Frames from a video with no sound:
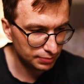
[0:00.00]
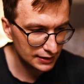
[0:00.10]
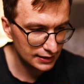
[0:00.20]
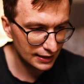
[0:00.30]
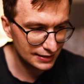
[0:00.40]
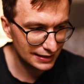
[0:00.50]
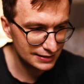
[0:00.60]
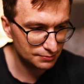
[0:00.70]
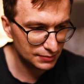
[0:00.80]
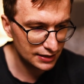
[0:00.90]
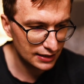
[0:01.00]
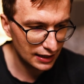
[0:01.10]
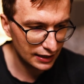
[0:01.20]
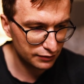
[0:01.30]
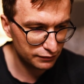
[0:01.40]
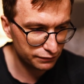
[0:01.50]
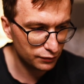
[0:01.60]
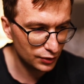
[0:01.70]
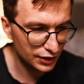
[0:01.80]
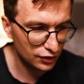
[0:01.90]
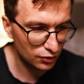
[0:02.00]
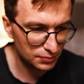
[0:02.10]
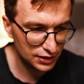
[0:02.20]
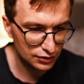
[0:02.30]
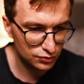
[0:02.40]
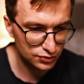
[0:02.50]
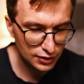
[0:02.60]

but it doesn't mean they're like fully committed to